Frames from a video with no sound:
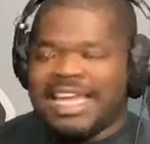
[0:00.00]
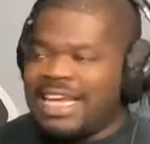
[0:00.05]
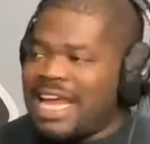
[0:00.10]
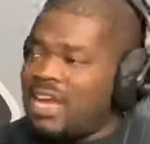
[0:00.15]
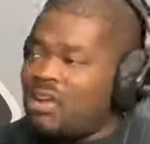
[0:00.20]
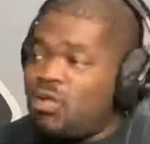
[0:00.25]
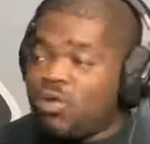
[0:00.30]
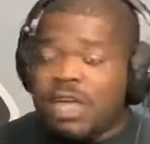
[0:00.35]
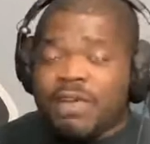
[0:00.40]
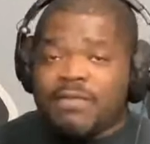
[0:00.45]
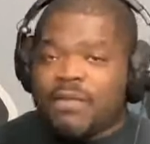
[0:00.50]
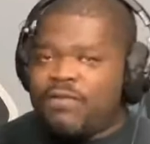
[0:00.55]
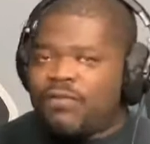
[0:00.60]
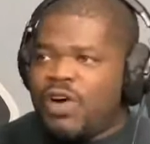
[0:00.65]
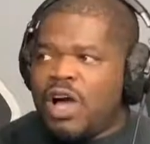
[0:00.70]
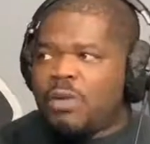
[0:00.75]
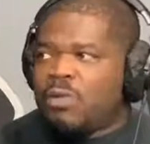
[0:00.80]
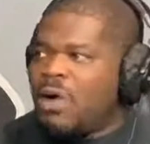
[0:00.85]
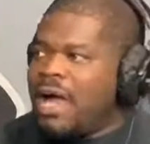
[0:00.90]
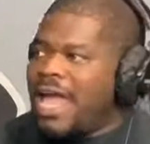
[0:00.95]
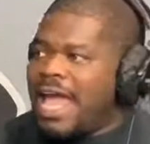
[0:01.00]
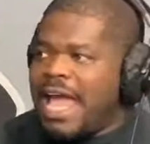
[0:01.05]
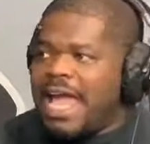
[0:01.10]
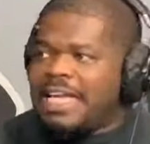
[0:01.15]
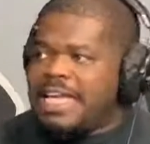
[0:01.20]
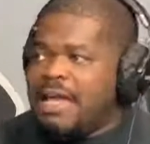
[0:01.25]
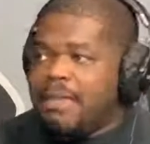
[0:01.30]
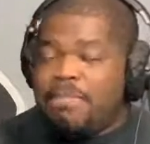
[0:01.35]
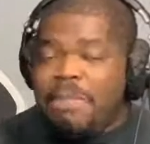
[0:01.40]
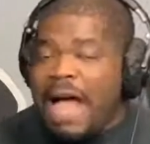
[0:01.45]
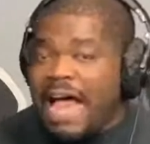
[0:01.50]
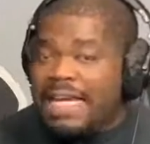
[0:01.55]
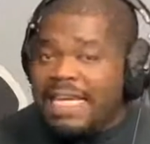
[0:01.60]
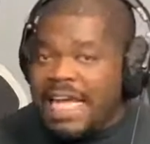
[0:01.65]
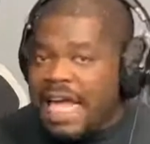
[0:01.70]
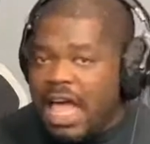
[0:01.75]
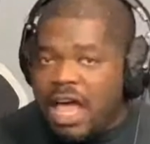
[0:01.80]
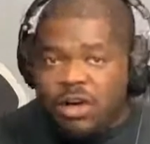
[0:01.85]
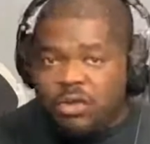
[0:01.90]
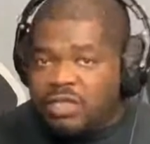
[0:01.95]
And I don't give a fuck what
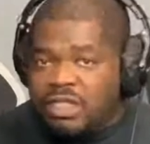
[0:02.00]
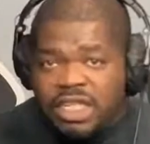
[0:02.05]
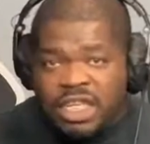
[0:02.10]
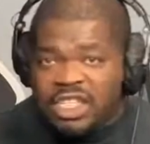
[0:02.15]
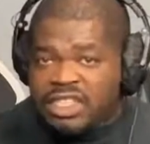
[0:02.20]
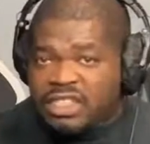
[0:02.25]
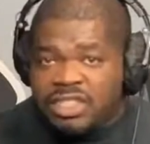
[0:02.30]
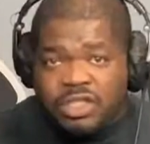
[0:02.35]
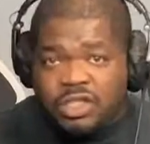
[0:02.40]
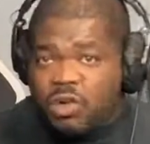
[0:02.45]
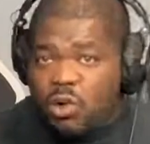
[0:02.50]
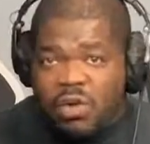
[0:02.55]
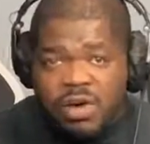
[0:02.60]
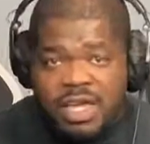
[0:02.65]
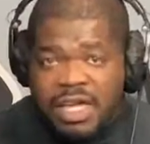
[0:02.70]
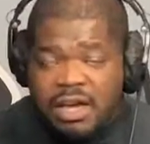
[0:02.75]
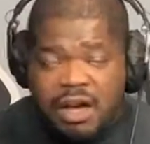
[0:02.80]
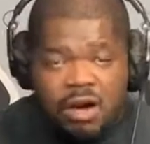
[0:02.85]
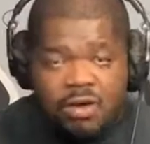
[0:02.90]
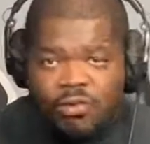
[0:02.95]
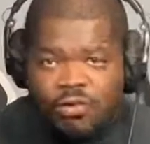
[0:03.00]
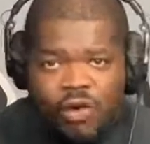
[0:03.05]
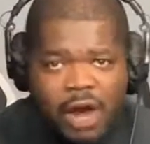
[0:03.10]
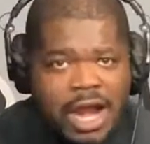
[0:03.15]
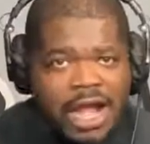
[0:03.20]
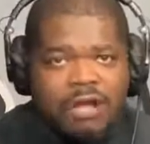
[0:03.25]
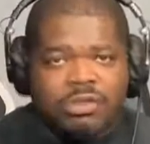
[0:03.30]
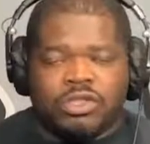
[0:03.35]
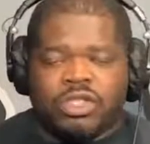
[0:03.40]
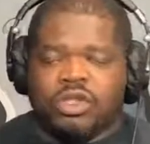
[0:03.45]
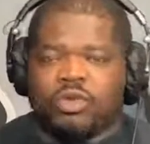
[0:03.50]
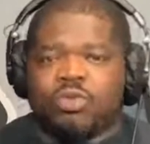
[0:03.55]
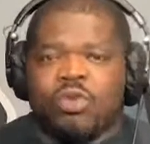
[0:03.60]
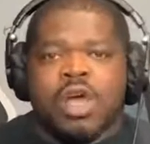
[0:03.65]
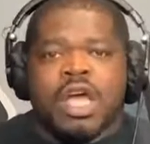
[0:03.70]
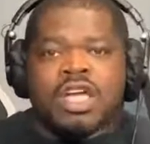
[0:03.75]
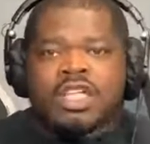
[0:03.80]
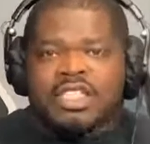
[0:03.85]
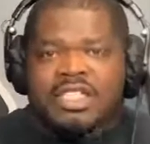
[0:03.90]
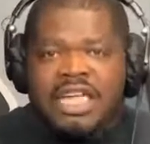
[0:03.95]
anybody else is doing around you.
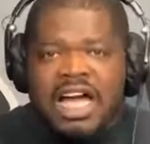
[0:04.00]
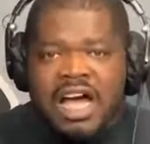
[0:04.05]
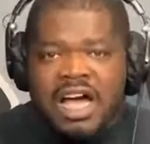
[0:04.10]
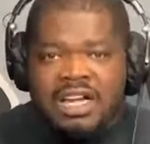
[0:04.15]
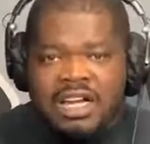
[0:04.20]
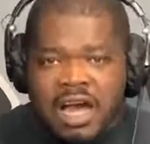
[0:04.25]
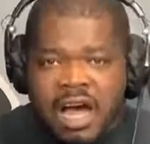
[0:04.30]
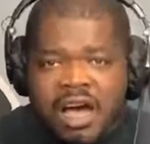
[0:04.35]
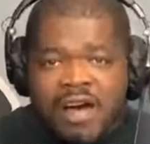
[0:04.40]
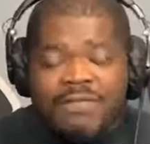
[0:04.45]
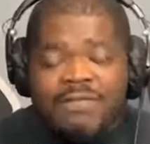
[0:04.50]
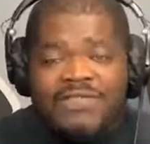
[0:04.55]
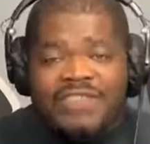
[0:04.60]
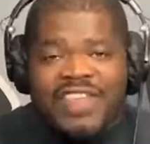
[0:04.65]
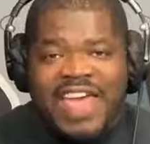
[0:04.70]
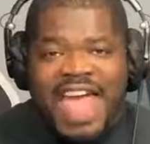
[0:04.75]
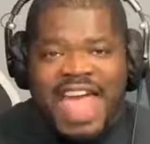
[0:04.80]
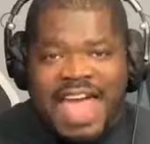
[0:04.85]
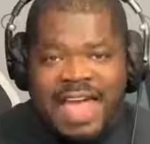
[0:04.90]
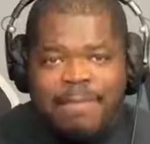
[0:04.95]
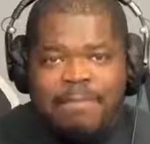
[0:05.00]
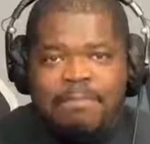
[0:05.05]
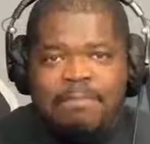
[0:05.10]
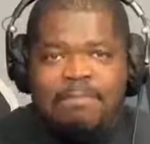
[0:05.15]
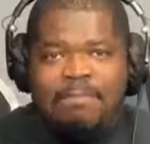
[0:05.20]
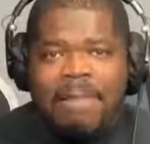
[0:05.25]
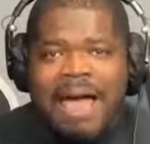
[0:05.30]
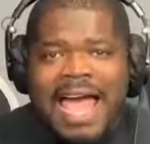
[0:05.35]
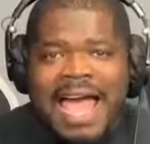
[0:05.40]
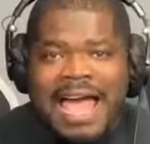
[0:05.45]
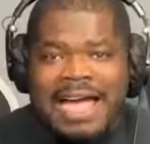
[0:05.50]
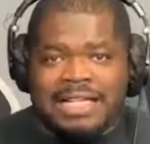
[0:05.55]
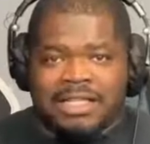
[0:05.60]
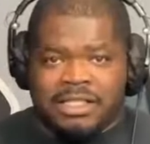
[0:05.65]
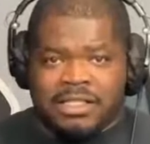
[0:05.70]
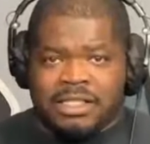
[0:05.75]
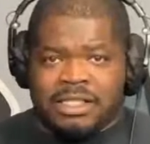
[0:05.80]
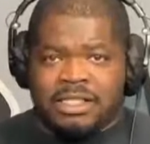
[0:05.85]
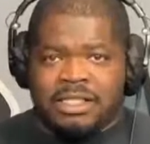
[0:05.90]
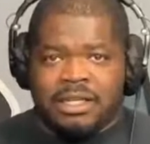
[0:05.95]
None of that
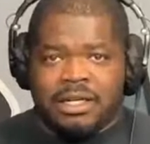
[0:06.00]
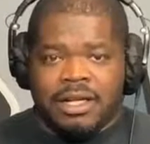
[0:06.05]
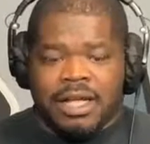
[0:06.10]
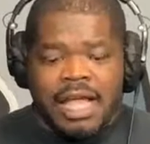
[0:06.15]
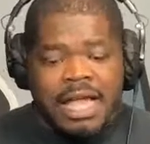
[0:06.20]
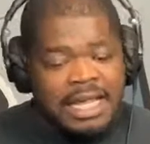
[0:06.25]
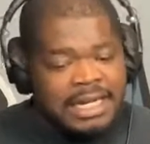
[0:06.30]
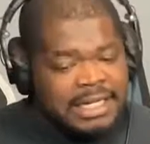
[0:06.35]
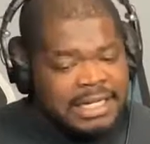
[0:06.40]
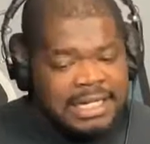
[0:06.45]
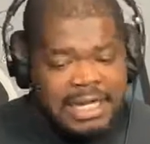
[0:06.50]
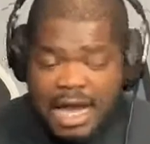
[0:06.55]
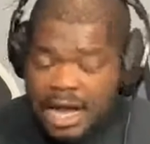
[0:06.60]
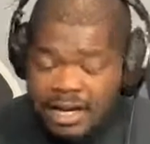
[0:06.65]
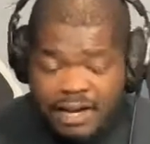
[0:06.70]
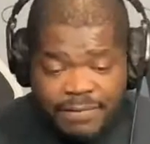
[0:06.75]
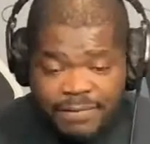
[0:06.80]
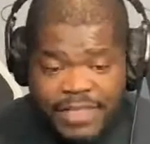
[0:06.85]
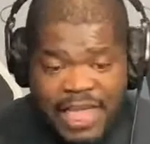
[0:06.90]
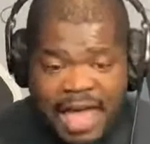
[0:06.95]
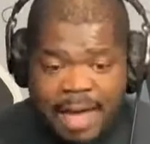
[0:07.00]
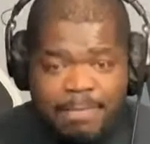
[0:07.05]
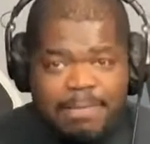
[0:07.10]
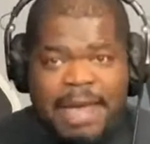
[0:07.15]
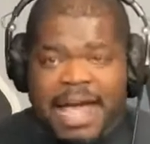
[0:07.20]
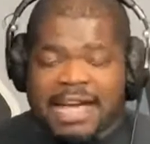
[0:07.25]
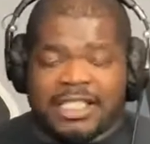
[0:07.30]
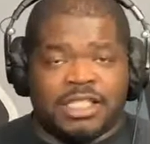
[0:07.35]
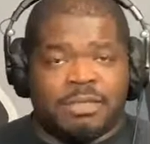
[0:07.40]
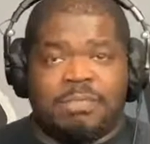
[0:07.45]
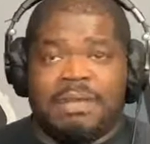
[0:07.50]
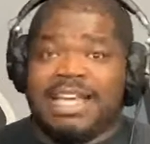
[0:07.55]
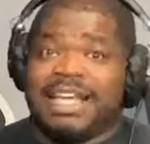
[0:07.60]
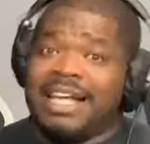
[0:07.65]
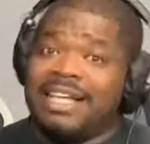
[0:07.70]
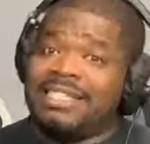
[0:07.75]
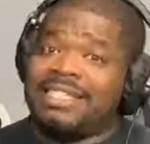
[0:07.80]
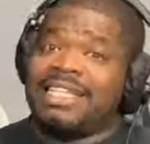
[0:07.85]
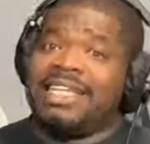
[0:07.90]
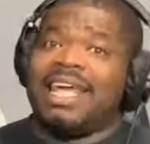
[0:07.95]
matters. None of that matters,
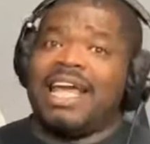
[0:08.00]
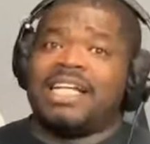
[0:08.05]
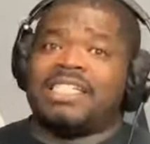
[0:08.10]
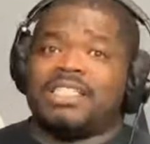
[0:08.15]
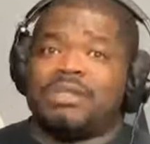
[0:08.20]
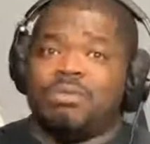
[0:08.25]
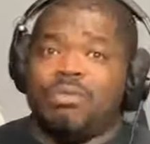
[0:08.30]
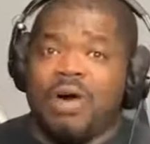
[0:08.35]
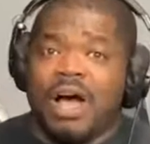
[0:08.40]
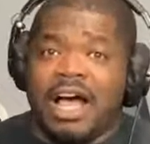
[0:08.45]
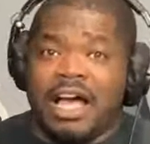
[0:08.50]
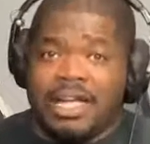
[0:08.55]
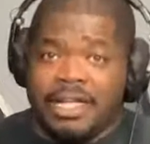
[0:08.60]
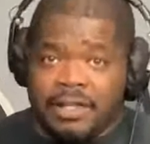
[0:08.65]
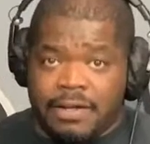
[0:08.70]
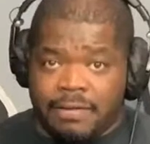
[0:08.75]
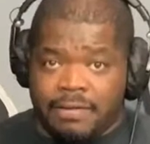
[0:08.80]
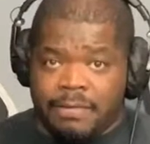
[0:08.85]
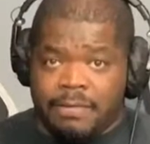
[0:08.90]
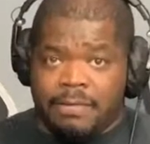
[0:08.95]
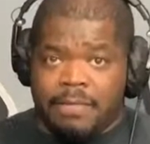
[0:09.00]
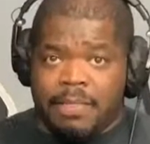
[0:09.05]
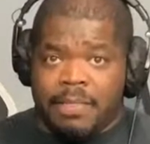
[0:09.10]
because guess what?